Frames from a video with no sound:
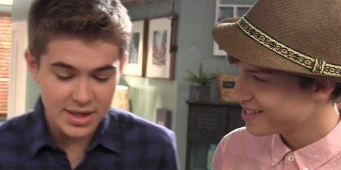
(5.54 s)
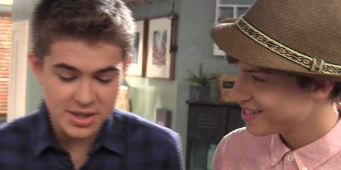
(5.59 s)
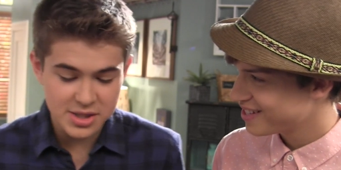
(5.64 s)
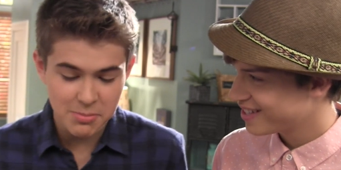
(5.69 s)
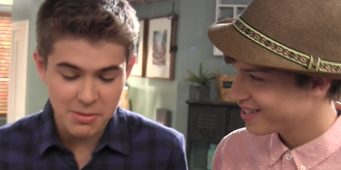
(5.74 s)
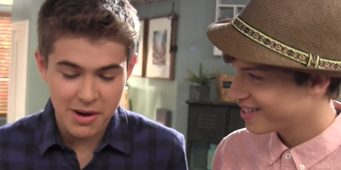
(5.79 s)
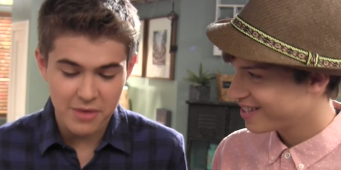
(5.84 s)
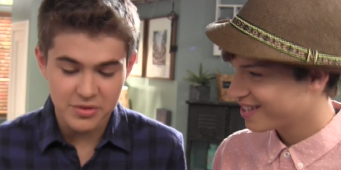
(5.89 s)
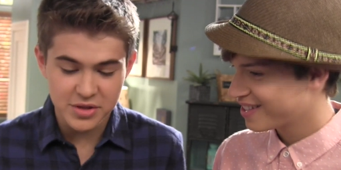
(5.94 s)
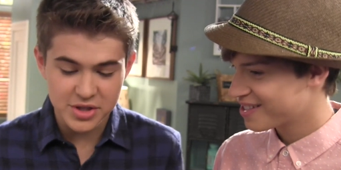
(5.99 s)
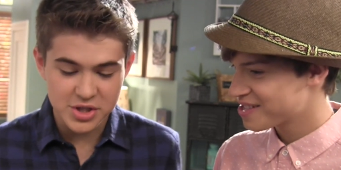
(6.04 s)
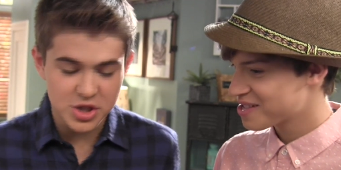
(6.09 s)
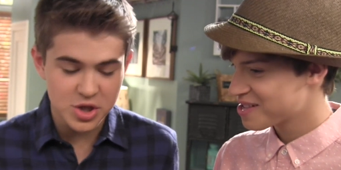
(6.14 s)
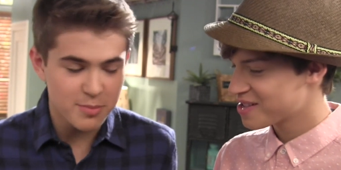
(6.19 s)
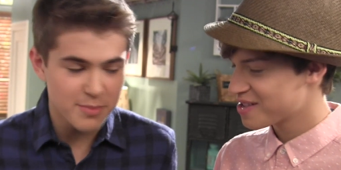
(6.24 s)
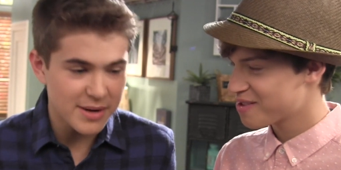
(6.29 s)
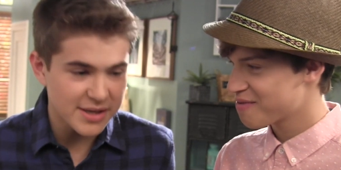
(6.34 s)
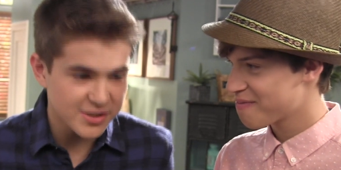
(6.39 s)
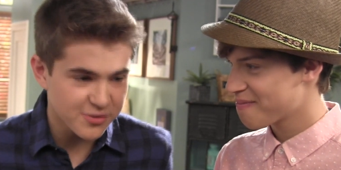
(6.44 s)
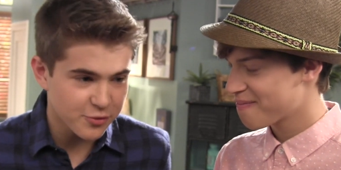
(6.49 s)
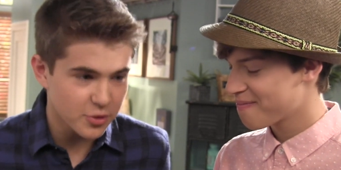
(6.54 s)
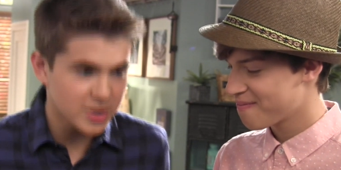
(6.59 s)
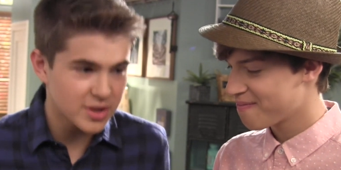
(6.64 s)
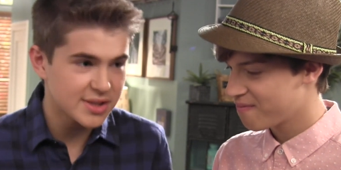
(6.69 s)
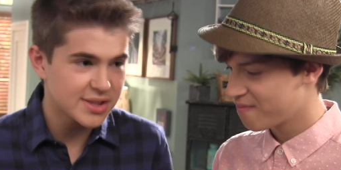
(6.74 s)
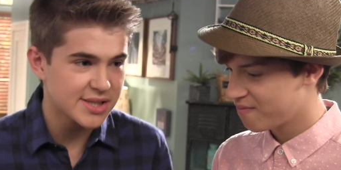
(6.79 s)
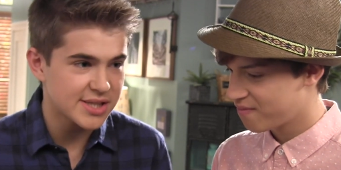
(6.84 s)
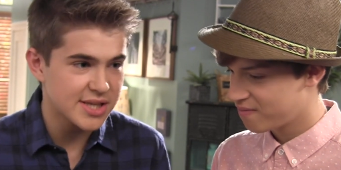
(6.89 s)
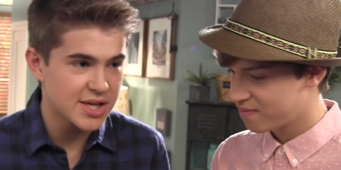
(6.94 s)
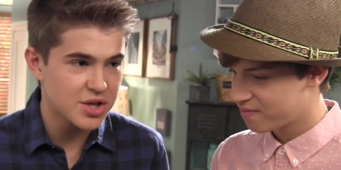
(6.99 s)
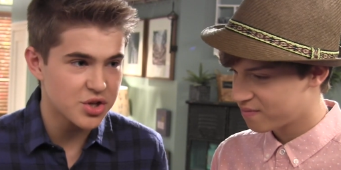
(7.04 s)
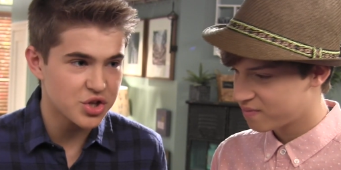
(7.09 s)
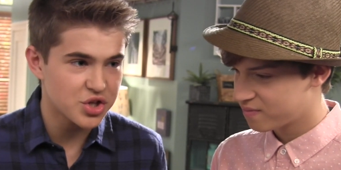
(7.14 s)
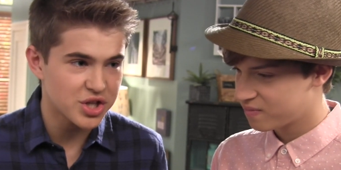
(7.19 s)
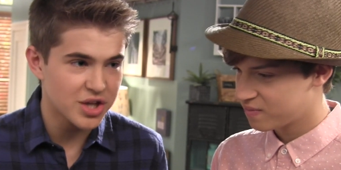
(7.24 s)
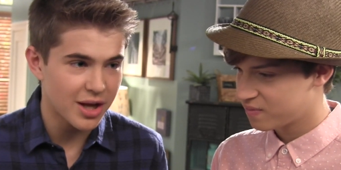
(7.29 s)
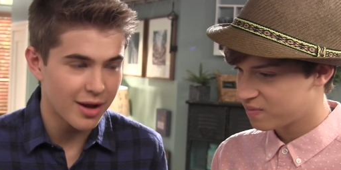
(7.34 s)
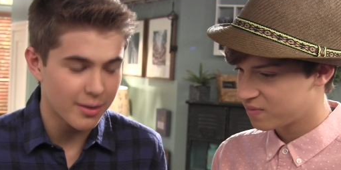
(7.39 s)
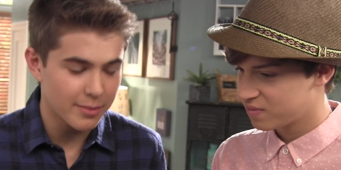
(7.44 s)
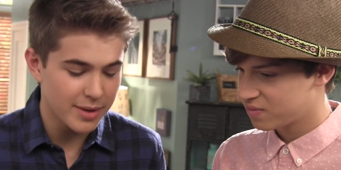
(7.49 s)
Speaker 1: it's about these two best friends, Sid
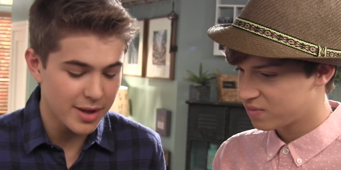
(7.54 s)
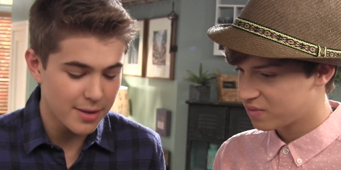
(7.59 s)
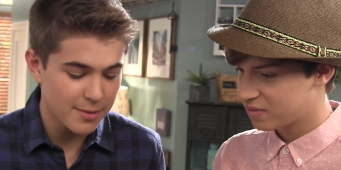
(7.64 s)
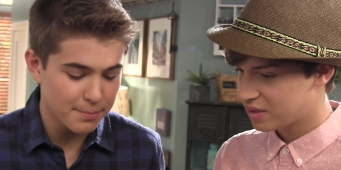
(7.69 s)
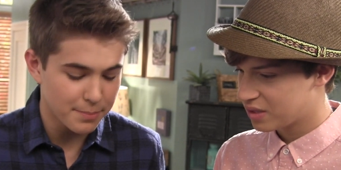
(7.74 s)
and Shelby,